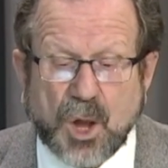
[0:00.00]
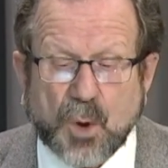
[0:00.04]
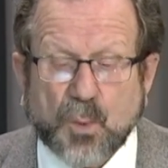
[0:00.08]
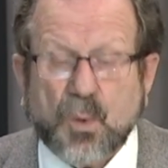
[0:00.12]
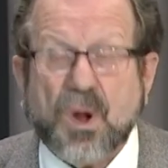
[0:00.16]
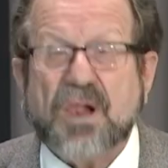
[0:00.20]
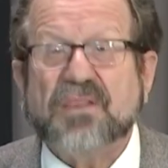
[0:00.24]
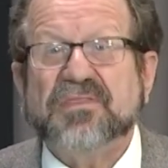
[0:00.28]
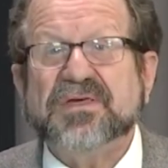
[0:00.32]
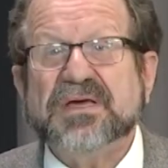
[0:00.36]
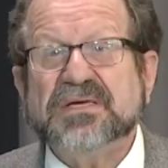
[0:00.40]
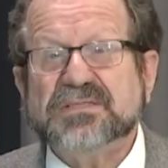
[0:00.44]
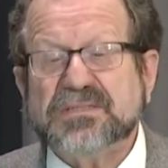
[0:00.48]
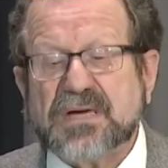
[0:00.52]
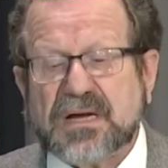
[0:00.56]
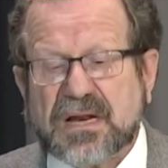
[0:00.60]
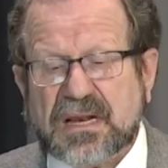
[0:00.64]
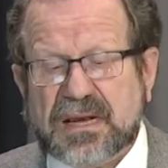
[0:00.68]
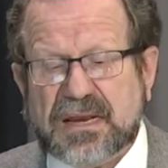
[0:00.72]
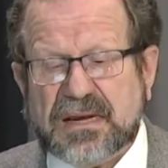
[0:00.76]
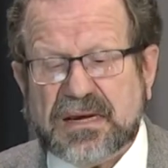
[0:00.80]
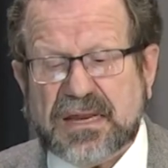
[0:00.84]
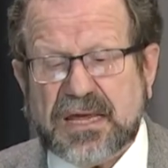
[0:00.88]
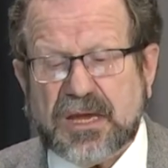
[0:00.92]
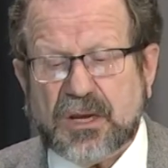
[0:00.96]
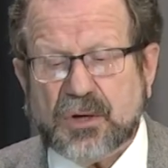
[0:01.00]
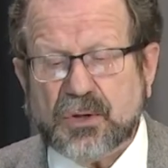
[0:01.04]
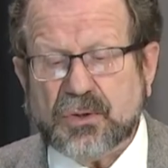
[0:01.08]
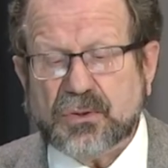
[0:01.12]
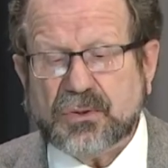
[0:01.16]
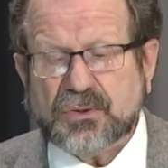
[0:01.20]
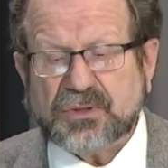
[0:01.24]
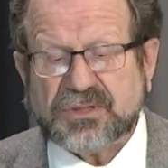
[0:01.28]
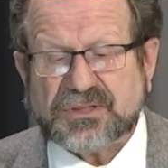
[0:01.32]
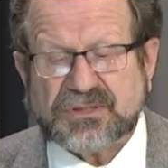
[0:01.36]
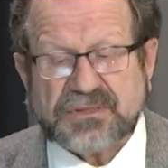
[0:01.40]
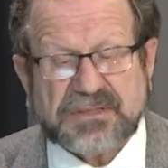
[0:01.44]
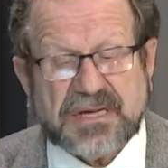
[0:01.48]
While these are clearly
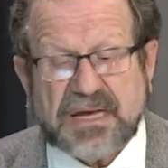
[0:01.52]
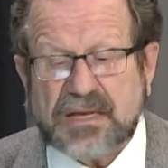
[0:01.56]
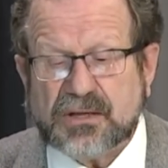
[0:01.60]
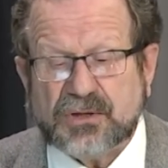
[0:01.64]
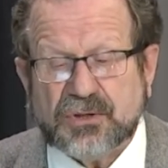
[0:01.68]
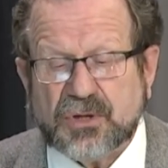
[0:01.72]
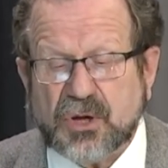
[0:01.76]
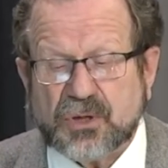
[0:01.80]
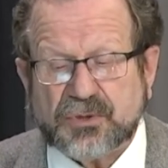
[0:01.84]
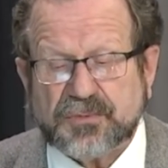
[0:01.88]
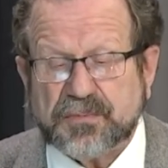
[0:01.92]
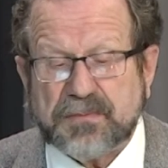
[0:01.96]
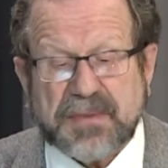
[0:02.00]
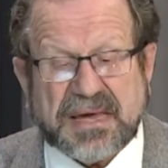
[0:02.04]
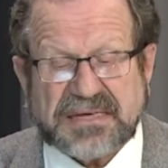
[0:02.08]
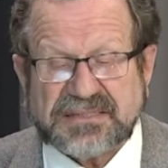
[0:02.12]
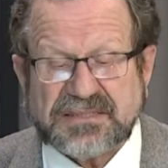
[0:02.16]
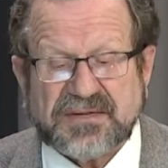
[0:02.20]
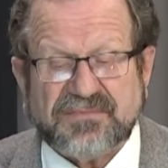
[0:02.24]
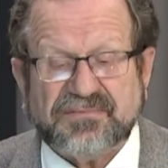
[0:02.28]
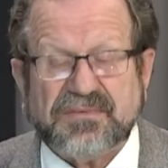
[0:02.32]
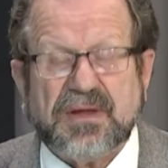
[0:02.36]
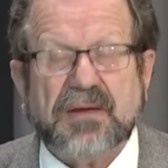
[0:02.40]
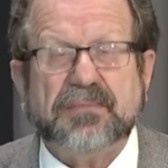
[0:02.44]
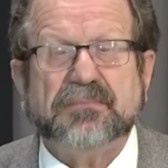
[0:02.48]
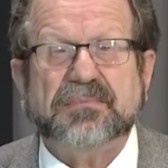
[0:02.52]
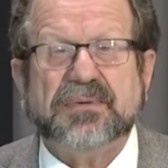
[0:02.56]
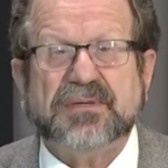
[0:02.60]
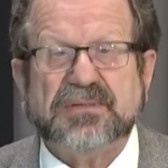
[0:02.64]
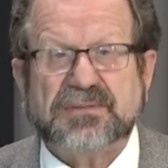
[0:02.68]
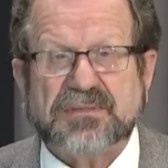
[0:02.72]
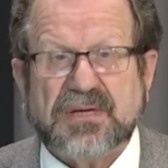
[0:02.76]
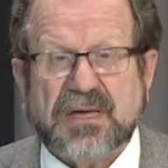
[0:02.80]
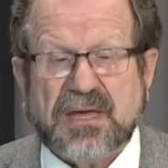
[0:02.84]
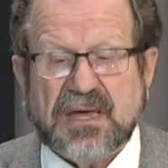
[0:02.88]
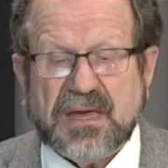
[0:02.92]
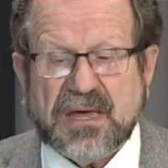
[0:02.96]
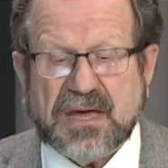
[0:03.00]
still not massive
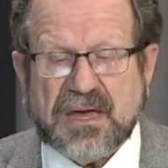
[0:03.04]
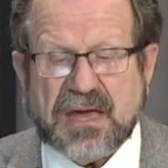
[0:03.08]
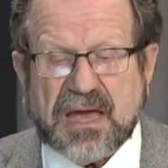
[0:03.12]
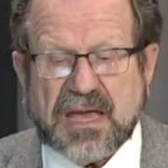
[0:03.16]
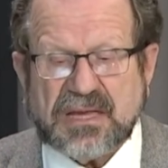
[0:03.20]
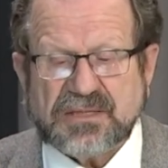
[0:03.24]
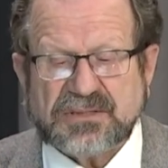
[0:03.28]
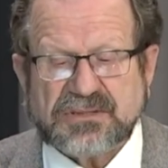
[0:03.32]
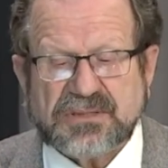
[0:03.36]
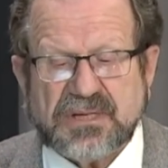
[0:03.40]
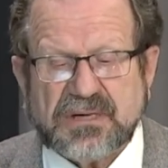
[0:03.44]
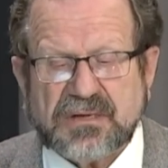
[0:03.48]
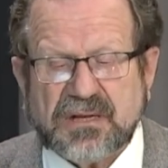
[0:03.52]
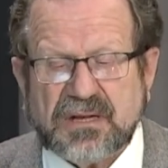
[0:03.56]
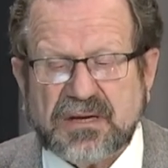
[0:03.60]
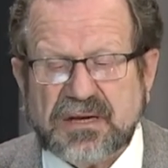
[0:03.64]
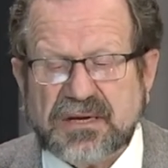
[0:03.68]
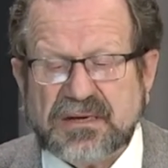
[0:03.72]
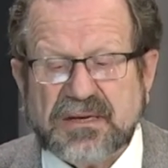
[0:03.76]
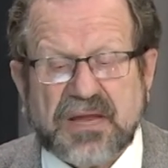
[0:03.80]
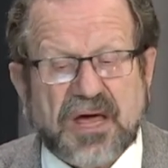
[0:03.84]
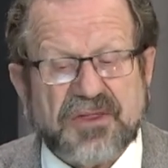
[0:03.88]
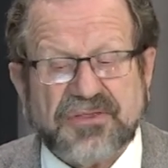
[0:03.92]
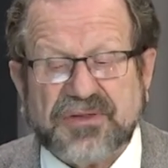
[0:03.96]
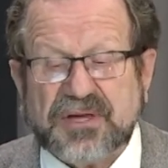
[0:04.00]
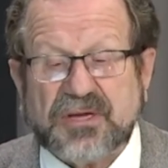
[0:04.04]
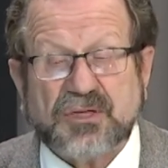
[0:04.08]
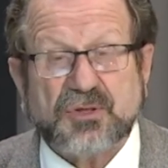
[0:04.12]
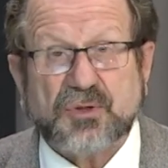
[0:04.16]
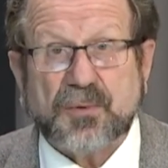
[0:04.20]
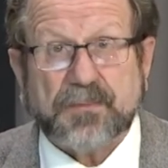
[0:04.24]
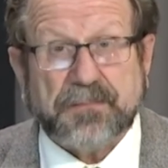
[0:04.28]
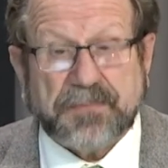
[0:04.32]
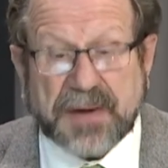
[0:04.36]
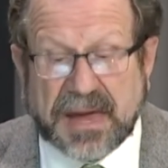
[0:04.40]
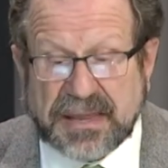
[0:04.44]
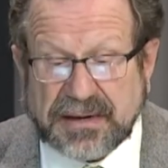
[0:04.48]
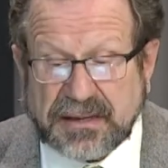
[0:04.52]
numbers, and certainly nothing to
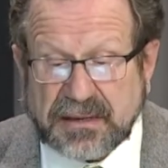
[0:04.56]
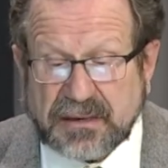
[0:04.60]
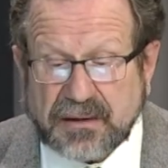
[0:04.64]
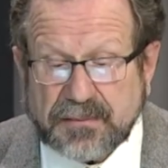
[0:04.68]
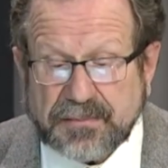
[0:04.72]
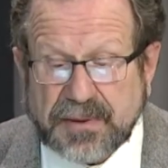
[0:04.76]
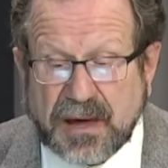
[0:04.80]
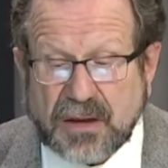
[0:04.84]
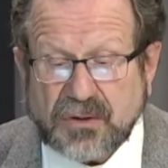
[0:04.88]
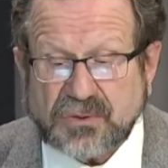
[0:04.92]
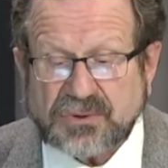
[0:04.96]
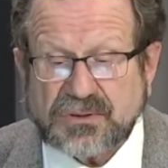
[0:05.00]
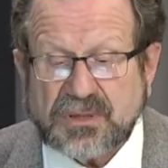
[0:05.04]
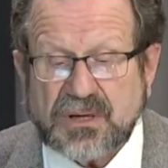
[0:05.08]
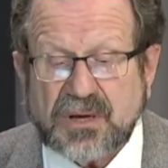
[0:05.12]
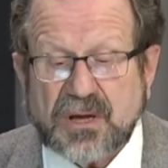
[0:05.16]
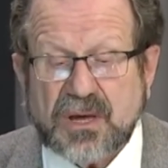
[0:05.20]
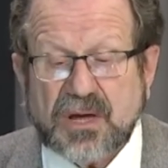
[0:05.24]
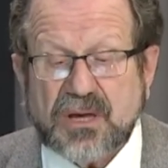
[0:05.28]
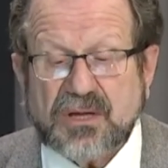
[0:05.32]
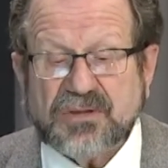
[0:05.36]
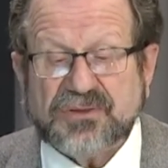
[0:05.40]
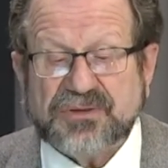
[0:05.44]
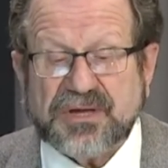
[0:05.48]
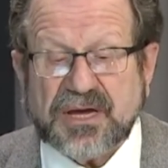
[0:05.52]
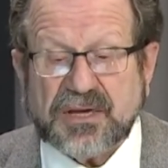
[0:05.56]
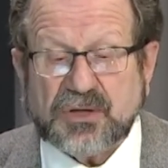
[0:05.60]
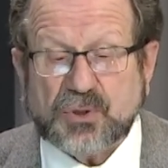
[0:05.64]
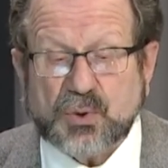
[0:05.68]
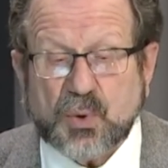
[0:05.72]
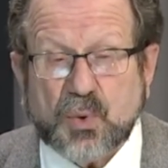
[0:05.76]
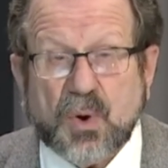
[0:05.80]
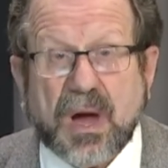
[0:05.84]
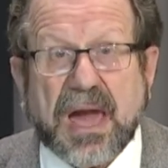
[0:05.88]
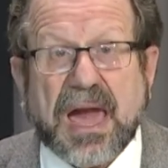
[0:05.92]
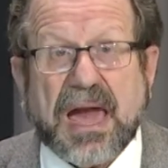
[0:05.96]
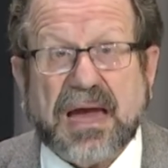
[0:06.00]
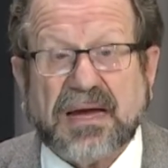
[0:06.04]
panic about, they
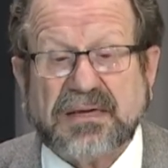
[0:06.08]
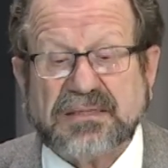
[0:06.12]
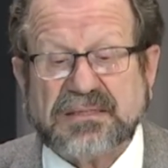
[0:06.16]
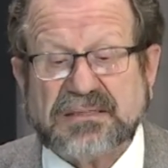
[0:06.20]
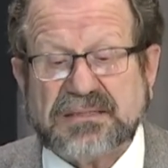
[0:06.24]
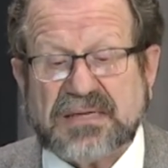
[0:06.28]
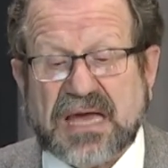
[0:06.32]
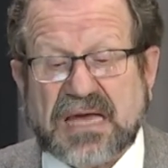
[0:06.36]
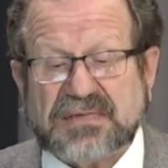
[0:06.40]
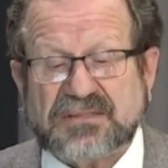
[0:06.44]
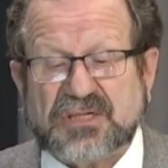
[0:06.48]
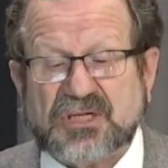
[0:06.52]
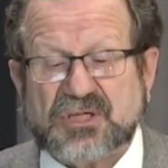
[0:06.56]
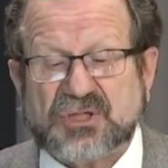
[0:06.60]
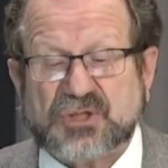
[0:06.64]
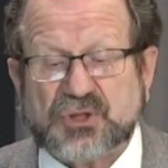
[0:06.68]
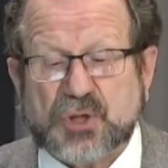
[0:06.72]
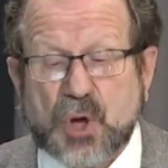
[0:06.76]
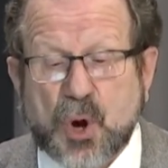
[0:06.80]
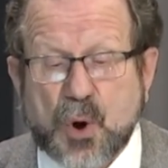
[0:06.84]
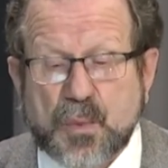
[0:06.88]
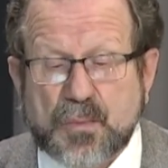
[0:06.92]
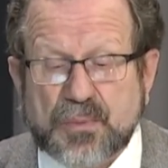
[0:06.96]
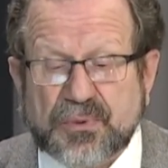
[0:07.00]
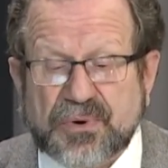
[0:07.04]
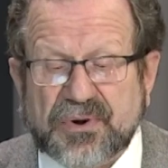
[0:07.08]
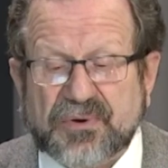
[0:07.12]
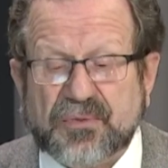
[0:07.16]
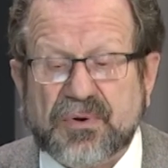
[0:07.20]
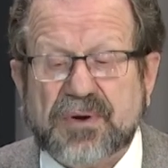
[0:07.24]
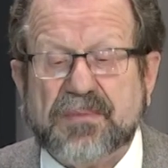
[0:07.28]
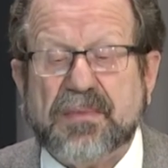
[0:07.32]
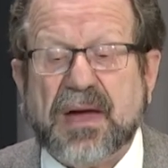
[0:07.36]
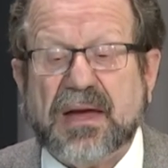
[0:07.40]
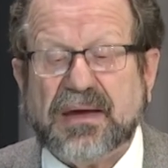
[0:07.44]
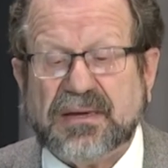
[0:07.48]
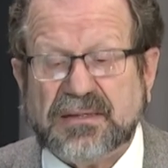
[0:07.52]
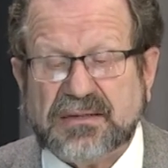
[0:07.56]
do act as a sobering
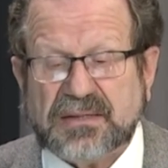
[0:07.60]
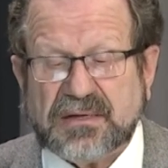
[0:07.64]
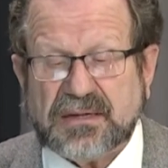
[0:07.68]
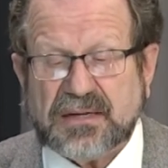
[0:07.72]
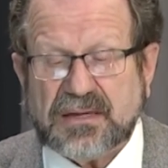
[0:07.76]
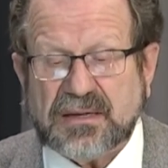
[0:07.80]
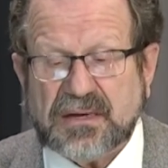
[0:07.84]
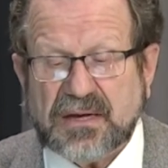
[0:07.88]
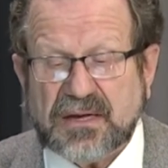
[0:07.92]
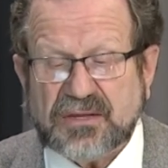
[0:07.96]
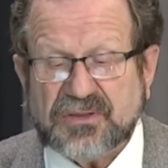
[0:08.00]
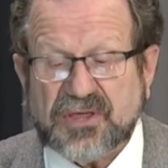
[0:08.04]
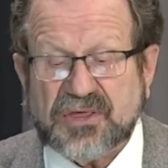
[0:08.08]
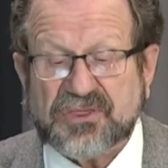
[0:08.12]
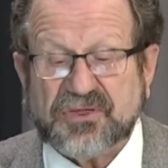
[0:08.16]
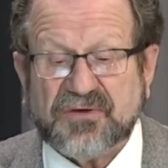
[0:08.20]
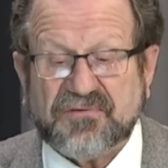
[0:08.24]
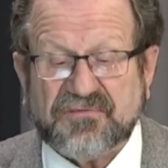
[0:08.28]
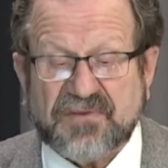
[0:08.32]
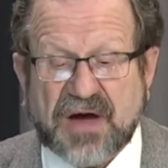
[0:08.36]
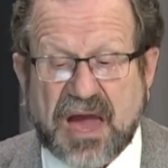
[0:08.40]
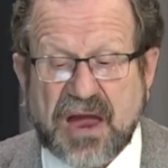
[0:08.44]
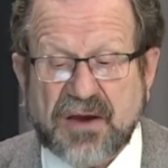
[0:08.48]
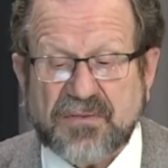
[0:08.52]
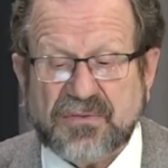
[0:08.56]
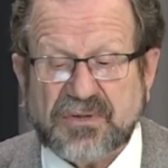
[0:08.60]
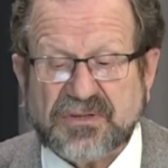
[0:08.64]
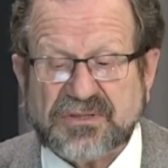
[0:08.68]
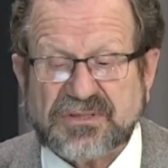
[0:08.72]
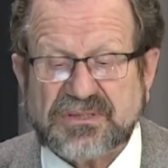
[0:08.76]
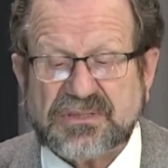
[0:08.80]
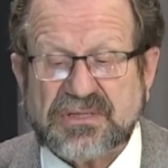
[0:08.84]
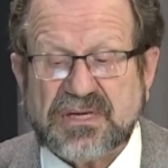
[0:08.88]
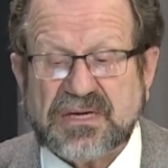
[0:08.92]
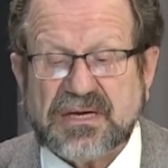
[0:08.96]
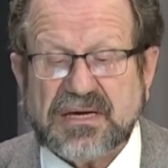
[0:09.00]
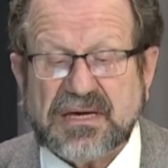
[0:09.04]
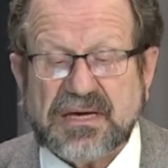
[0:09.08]
reminder that the
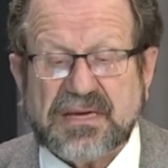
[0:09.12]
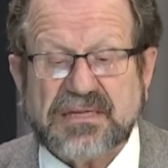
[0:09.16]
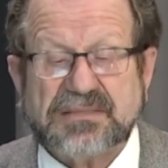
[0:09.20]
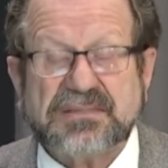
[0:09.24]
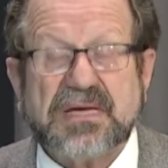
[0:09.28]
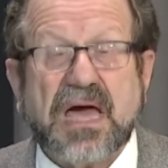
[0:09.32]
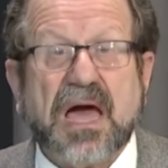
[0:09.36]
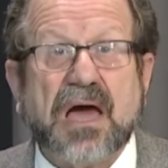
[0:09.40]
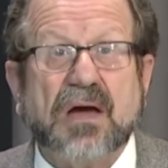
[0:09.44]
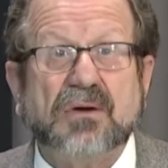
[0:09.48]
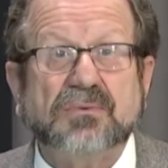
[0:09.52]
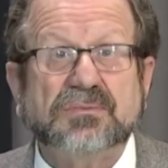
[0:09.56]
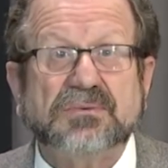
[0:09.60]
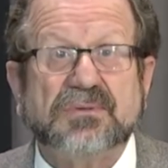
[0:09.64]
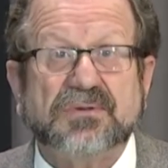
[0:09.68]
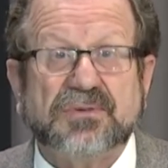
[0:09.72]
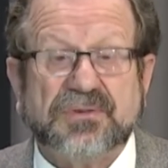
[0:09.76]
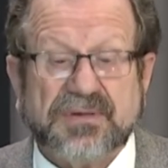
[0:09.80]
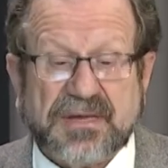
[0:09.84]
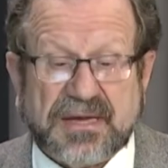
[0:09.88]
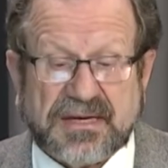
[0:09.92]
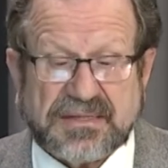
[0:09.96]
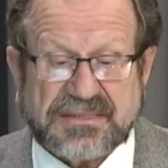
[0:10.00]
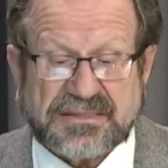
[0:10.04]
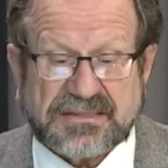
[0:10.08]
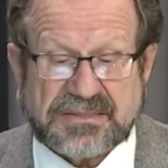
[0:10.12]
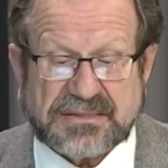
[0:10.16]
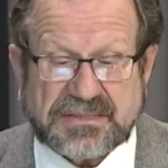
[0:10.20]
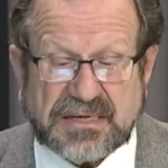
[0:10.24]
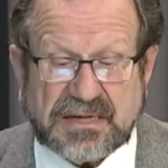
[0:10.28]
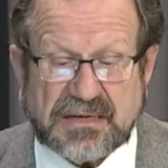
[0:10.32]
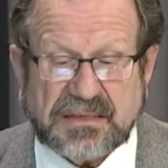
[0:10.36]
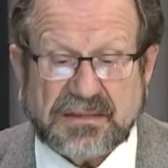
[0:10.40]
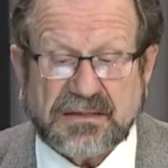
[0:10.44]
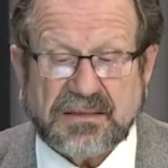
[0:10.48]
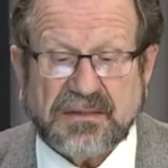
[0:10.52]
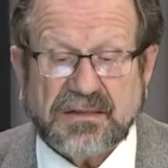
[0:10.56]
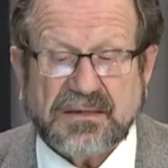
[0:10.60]
virus is out there
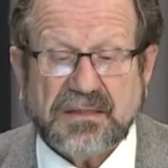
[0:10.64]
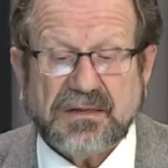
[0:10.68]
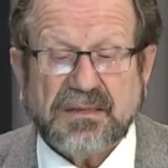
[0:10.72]
still.